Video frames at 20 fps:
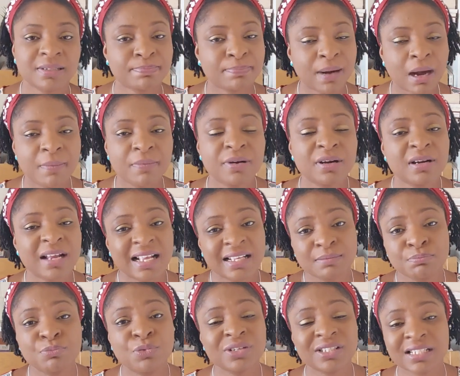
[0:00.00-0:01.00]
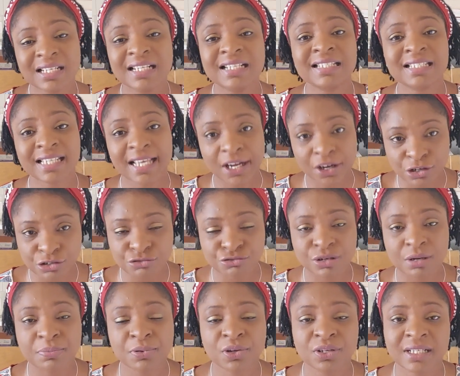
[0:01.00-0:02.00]
primary and mostly
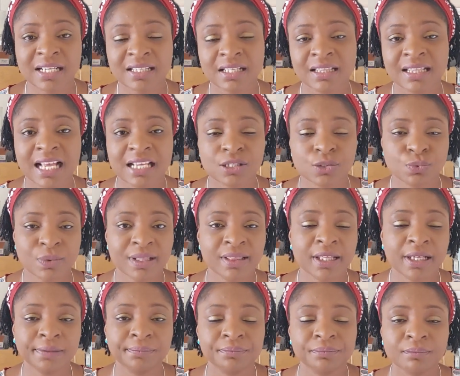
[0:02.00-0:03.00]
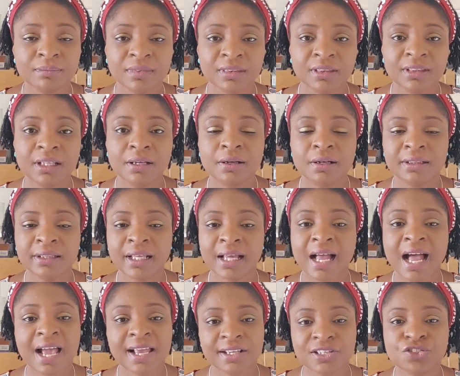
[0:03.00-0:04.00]
secondary, because I think that's where the
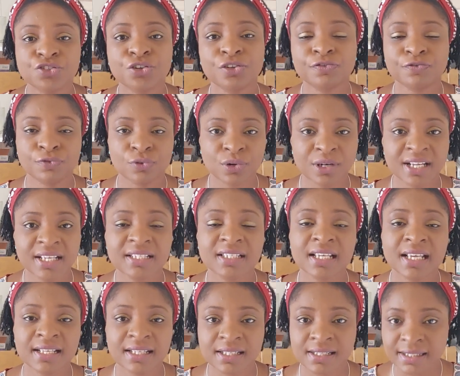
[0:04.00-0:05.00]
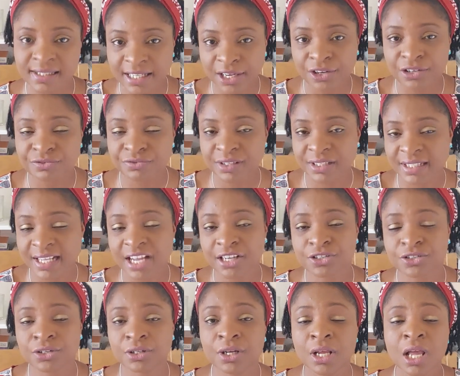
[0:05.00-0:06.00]
highest shortfall is in the secondary
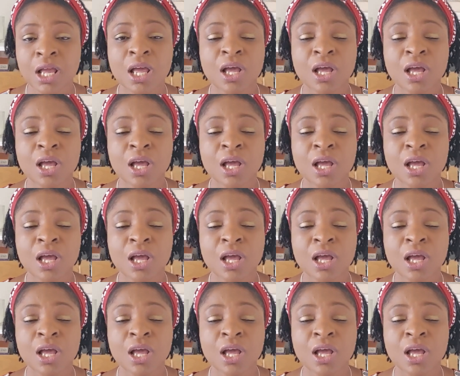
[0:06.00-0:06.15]
section,